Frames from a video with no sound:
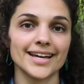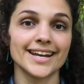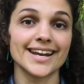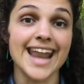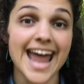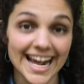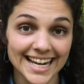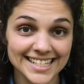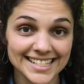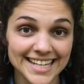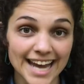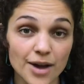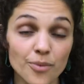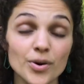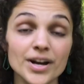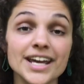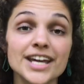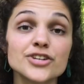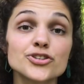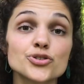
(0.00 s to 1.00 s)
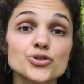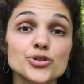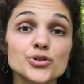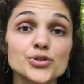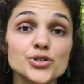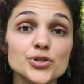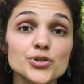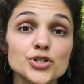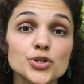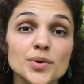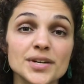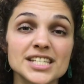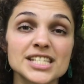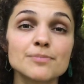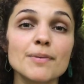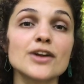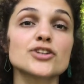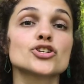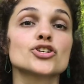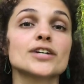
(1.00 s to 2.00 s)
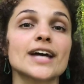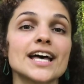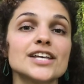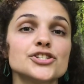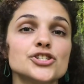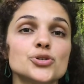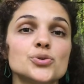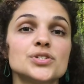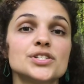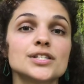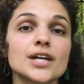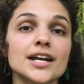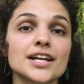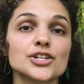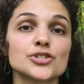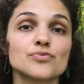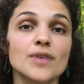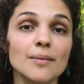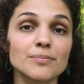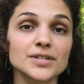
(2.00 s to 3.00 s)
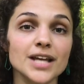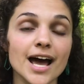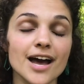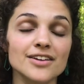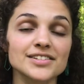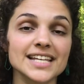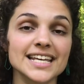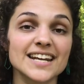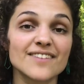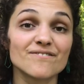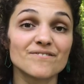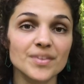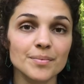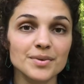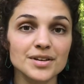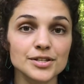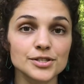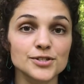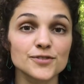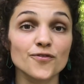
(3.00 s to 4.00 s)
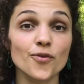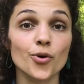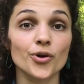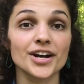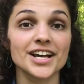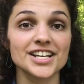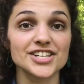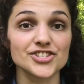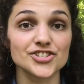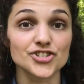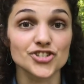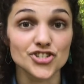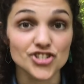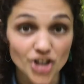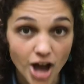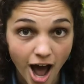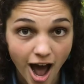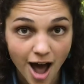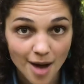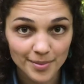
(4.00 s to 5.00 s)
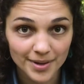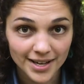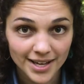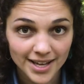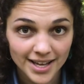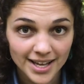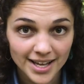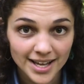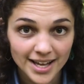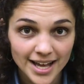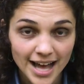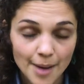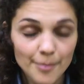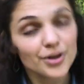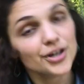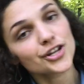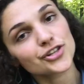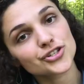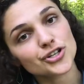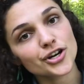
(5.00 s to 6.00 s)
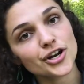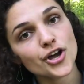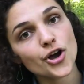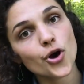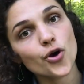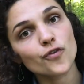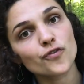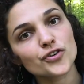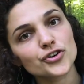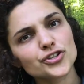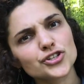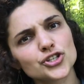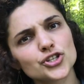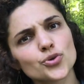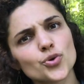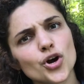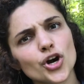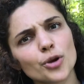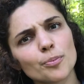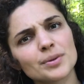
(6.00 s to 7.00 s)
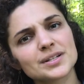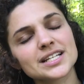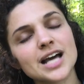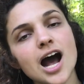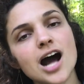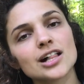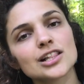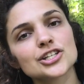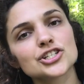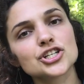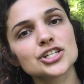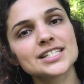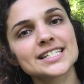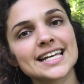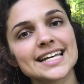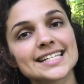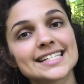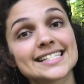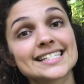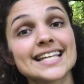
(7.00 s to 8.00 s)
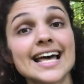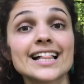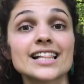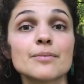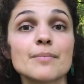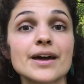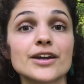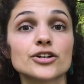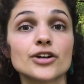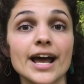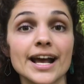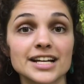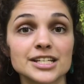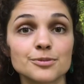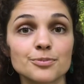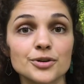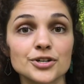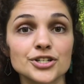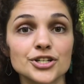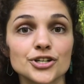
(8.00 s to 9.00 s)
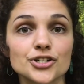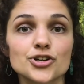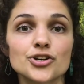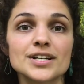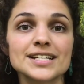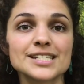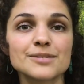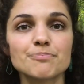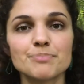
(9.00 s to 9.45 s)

Next, I want to introduce you to a special guest who studies reptiles and amphibians for his job. I'm going to turn it over to herpetologist and salamander expert Chris